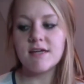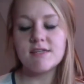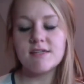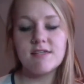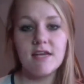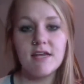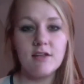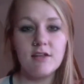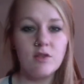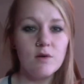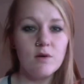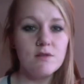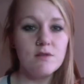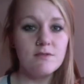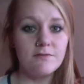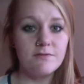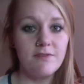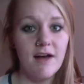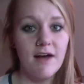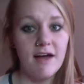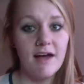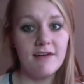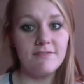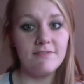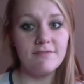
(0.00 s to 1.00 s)
Take those
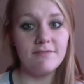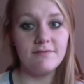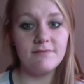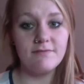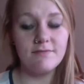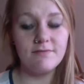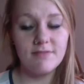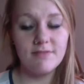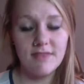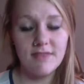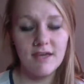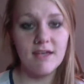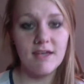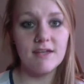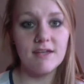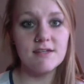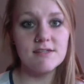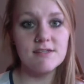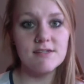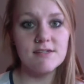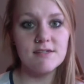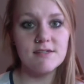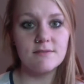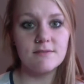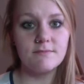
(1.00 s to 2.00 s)
5
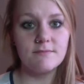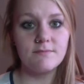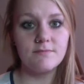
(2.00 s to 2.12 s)
things